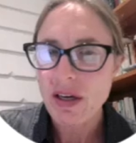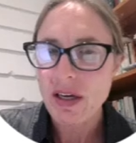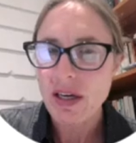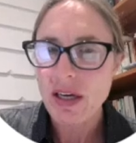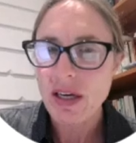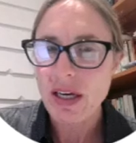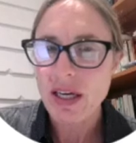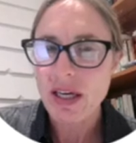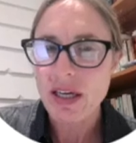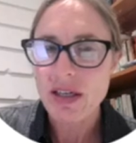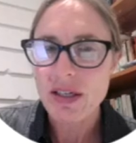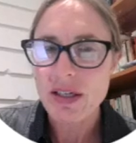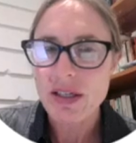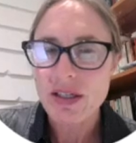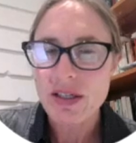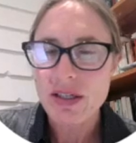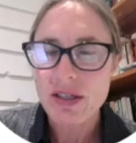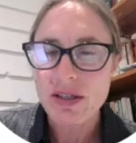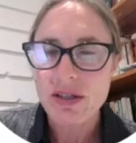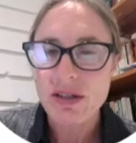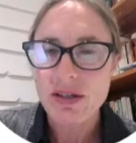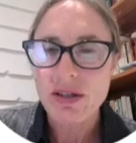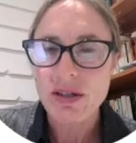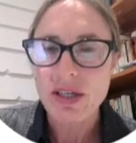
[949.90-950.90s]
And
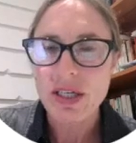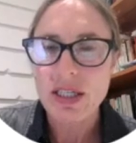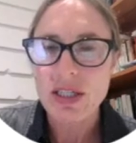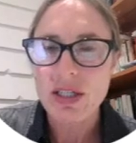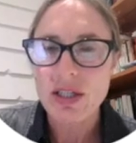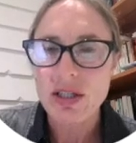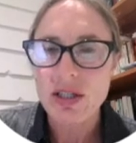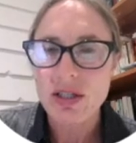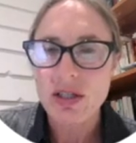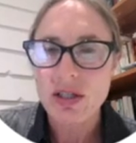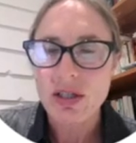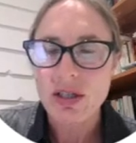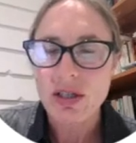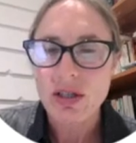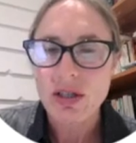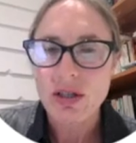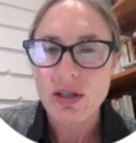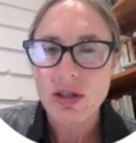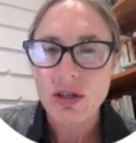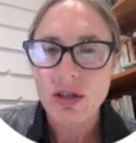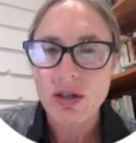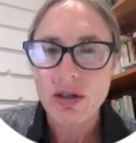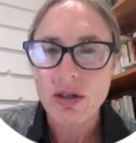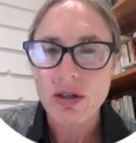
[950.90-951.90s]
it's
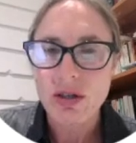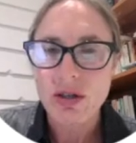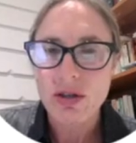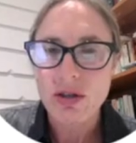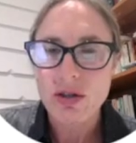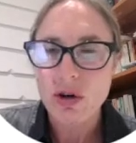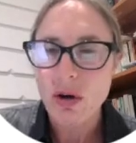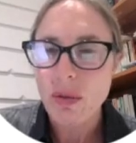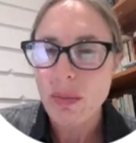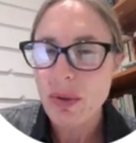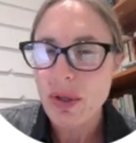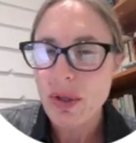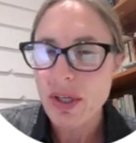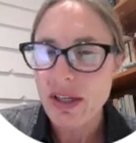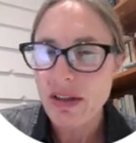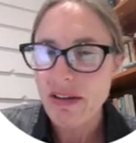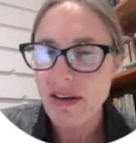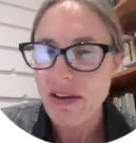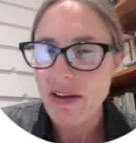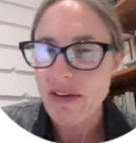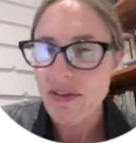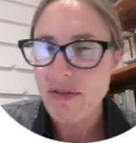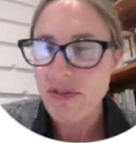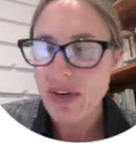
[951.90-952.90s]
troubling
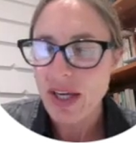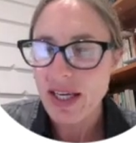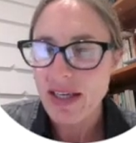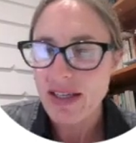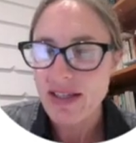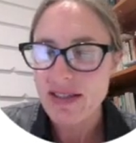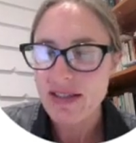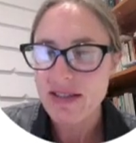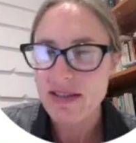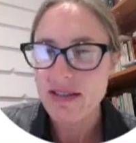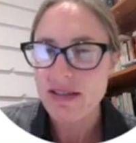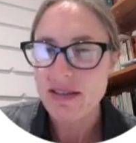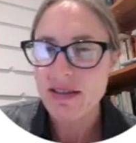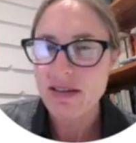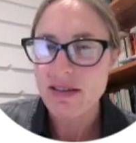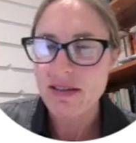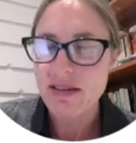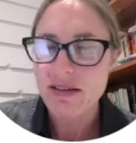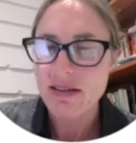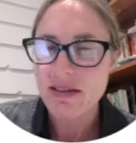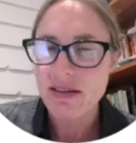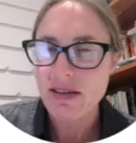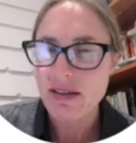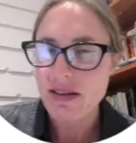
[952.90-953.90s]
the effects
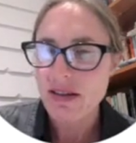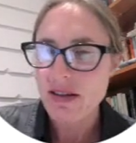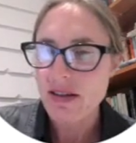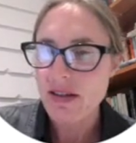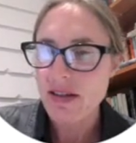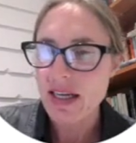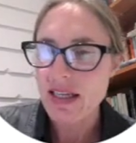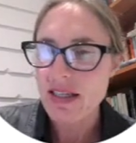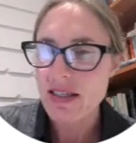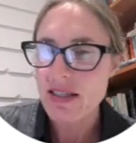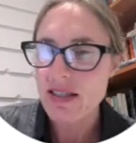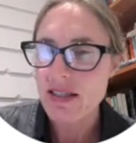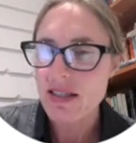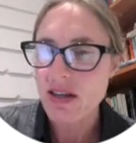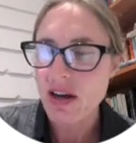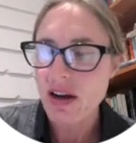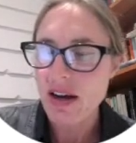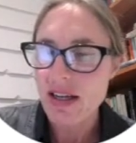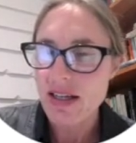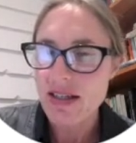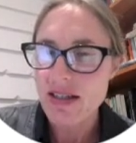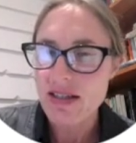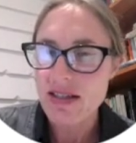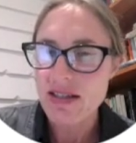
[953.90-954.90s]
that
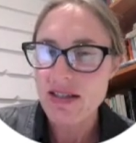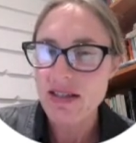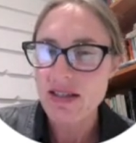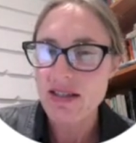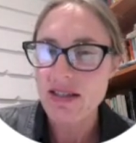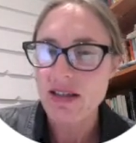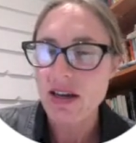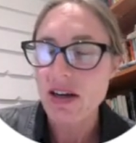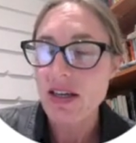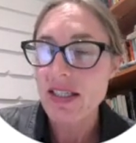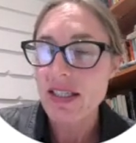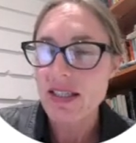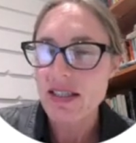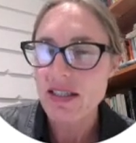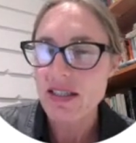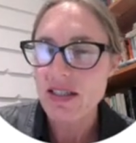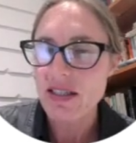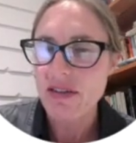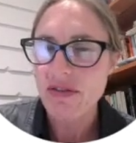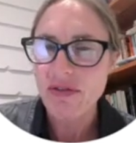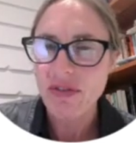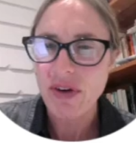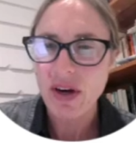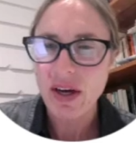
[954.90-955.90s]
scientists
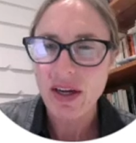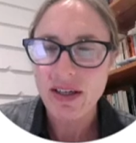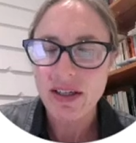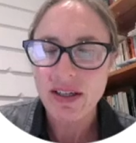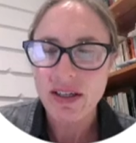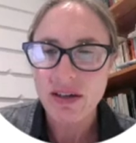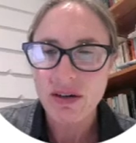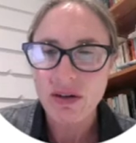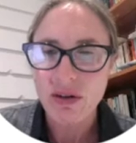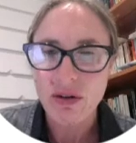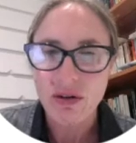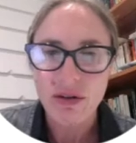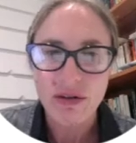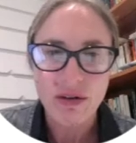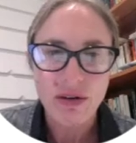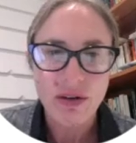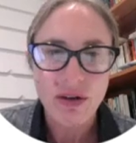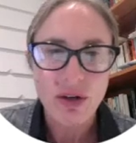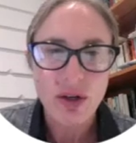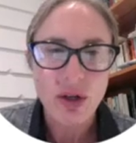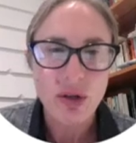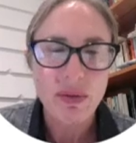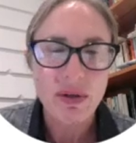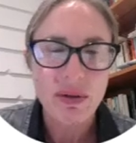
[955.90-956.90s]
are finding on
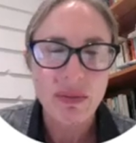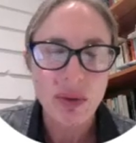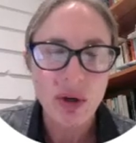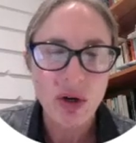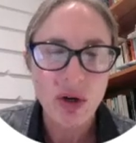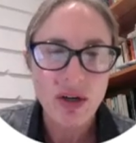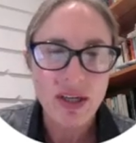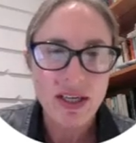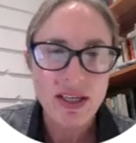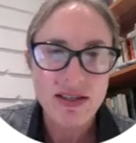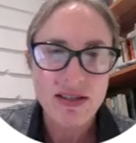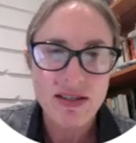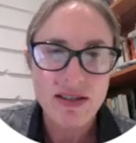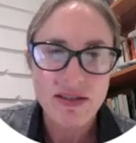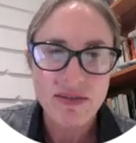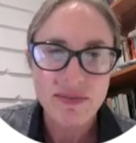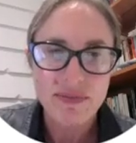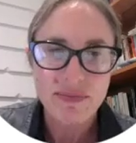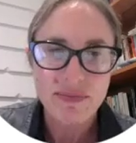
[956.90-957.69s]
human bodies.